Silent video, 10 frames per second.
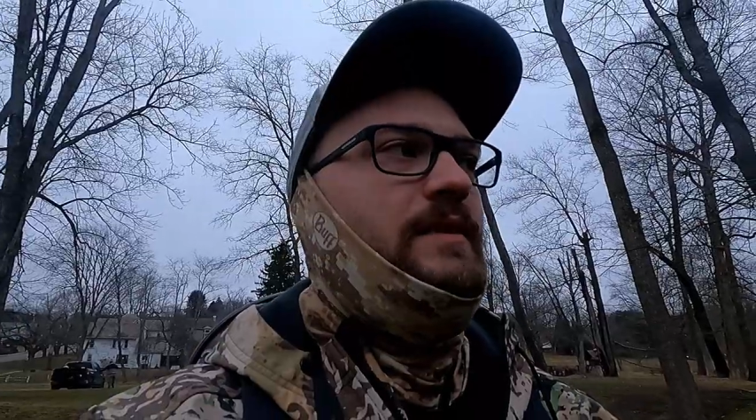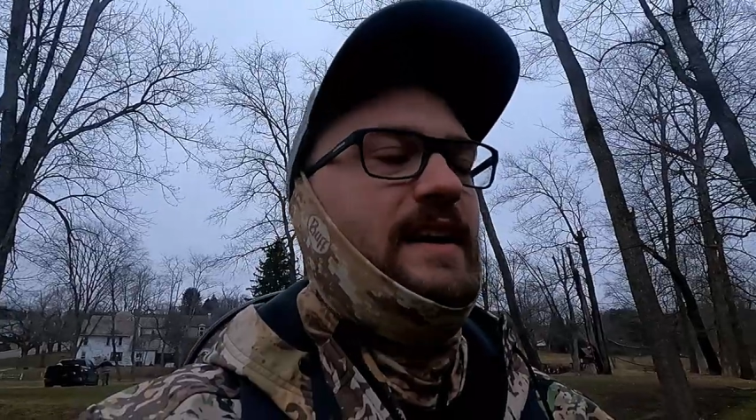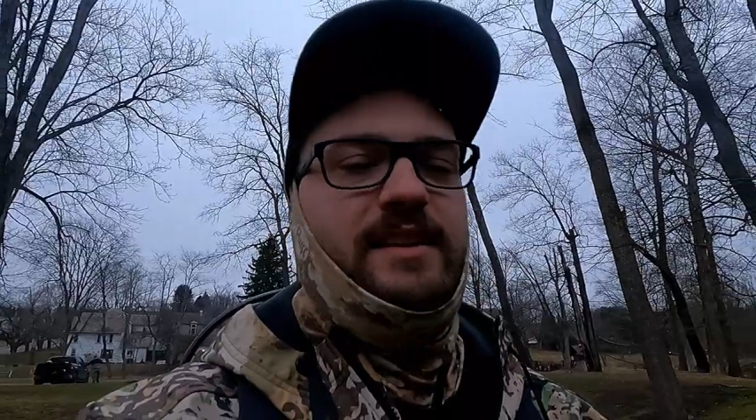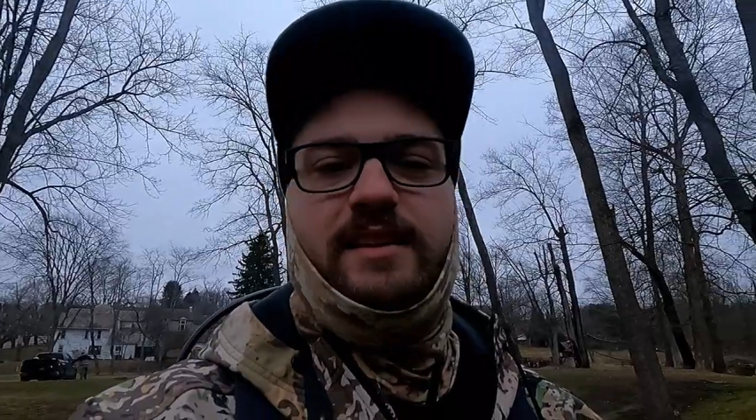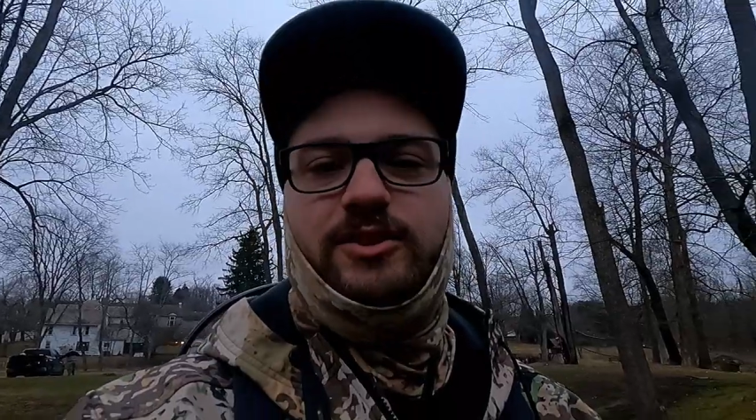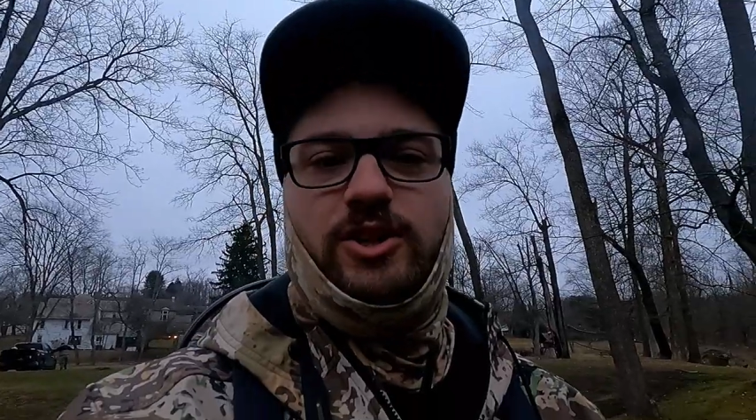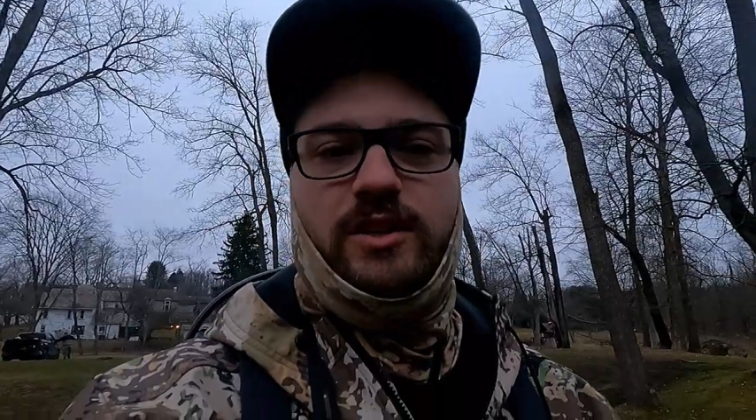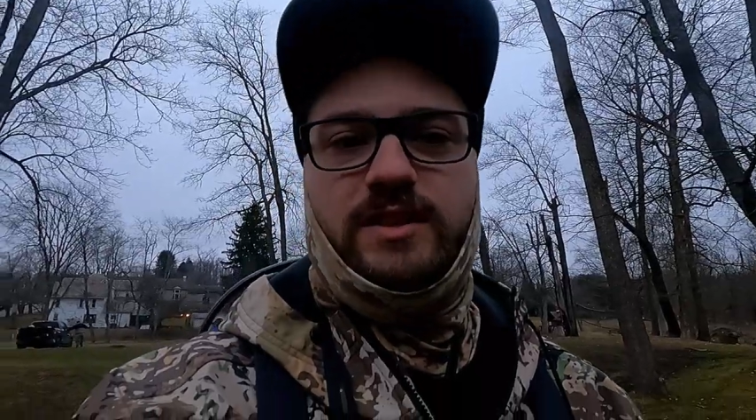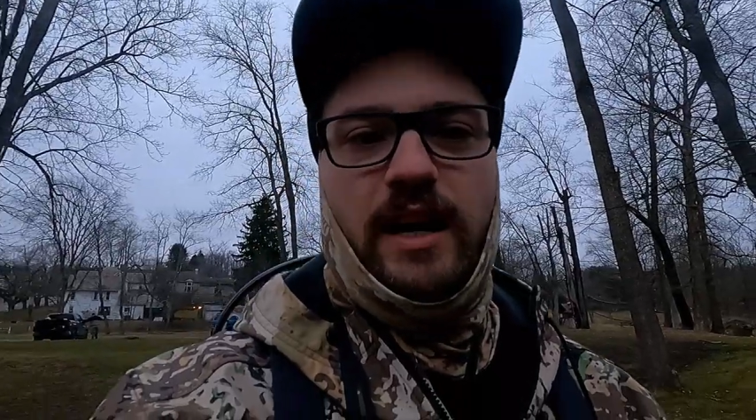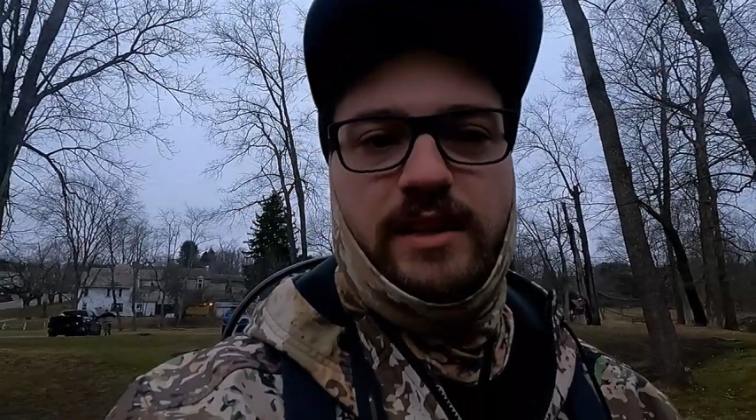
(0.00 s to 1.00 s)
fact that they
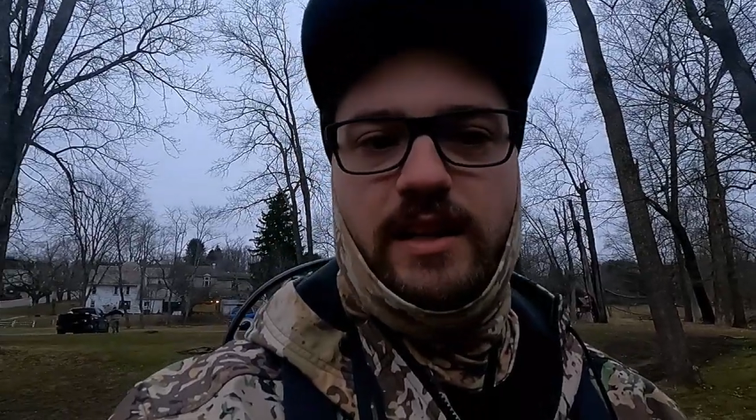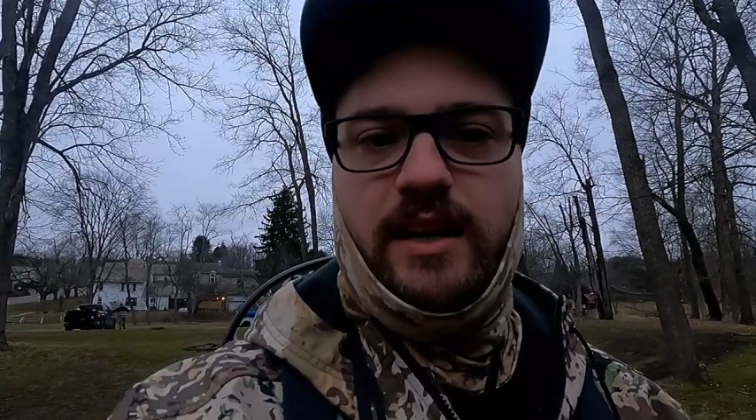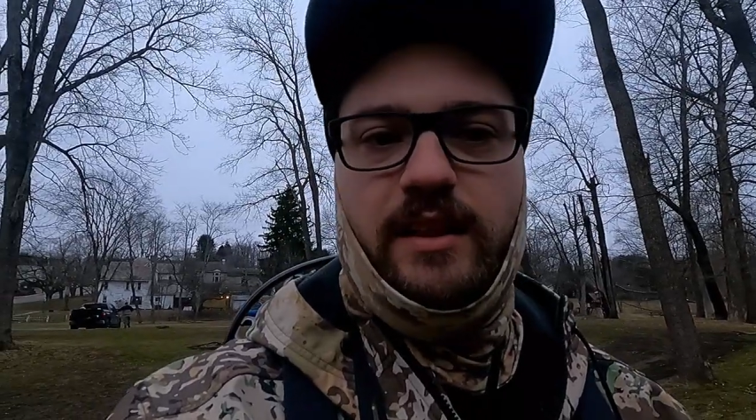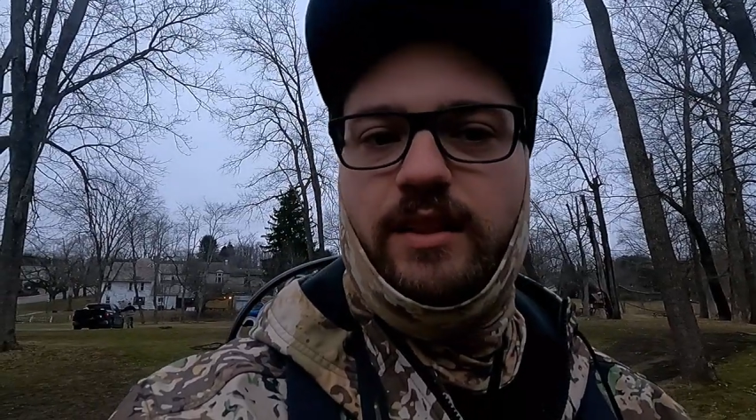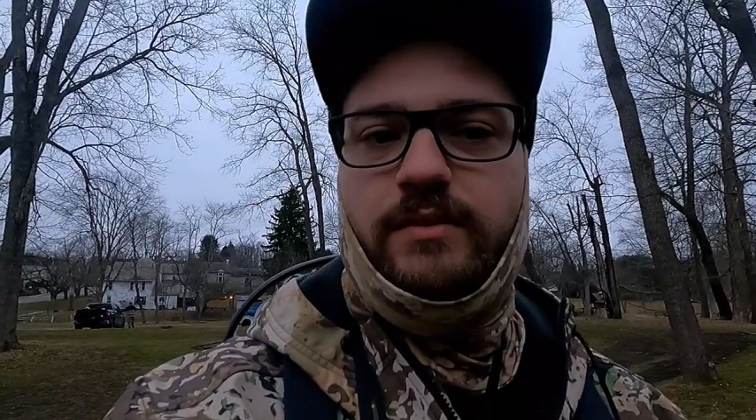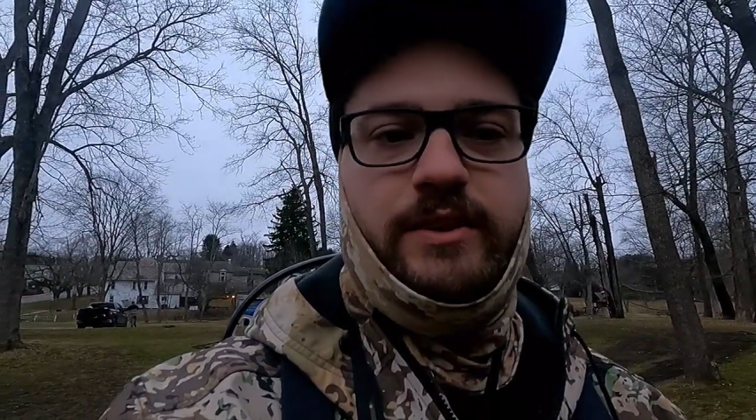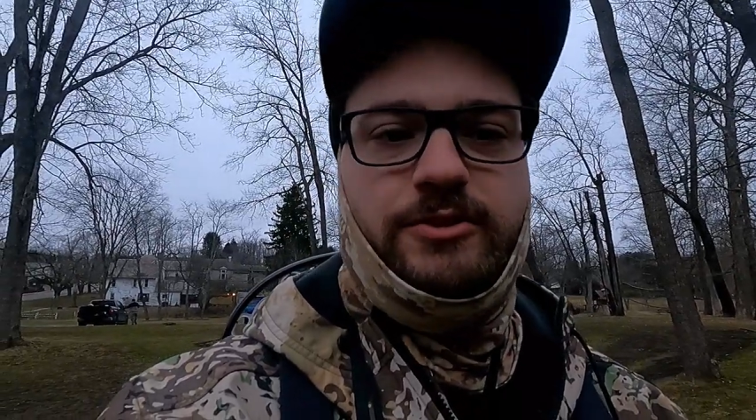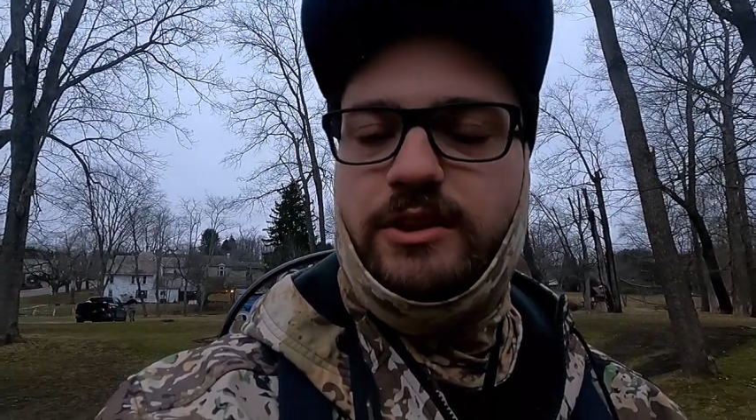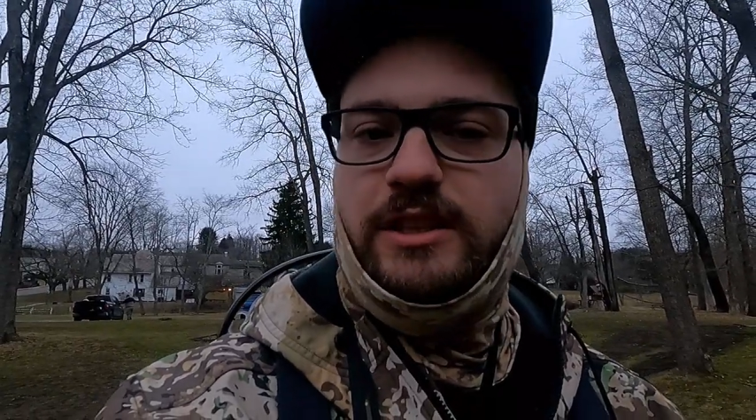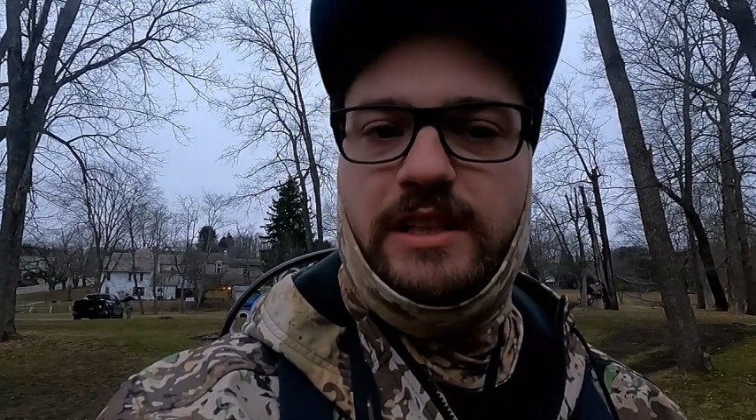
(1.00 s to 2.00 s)
just stocked it, I think the
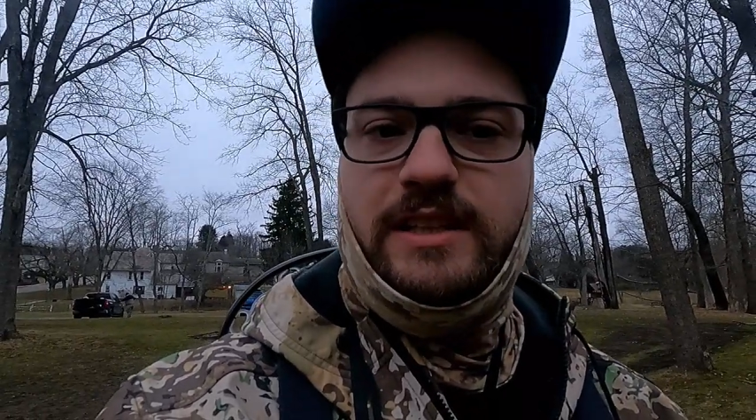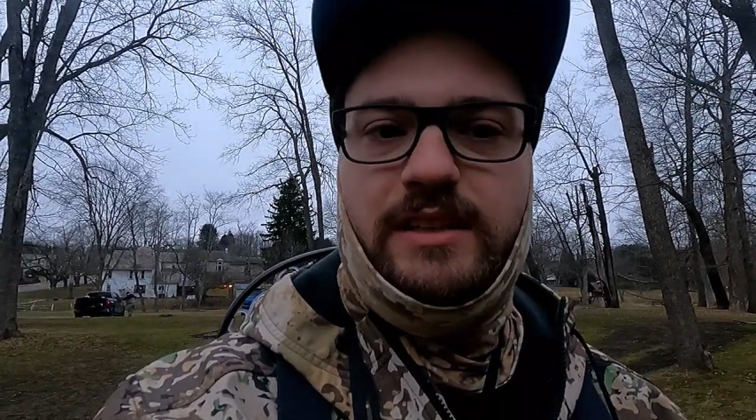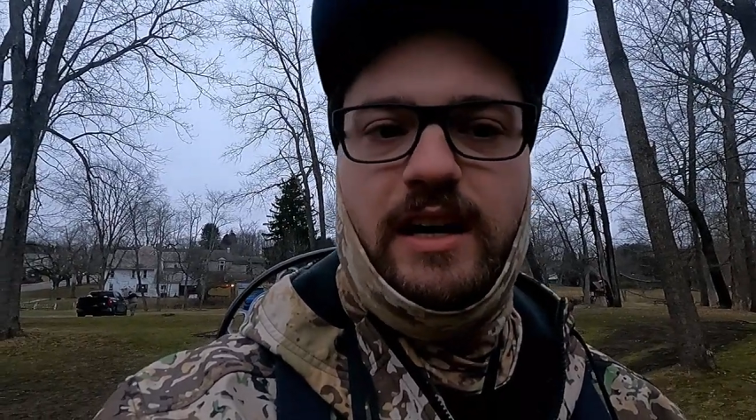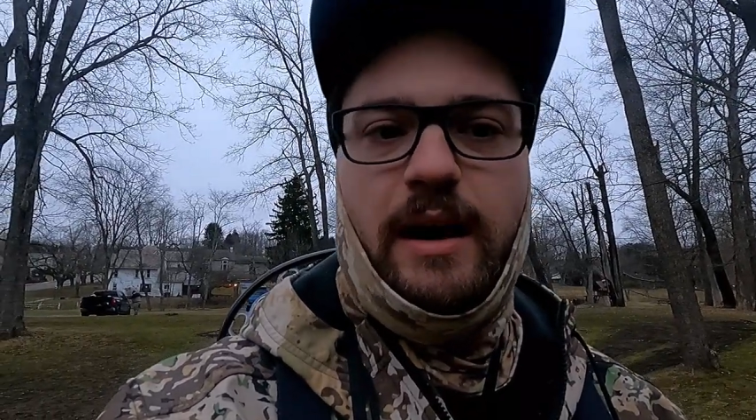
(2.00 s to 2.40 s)
fish really needed the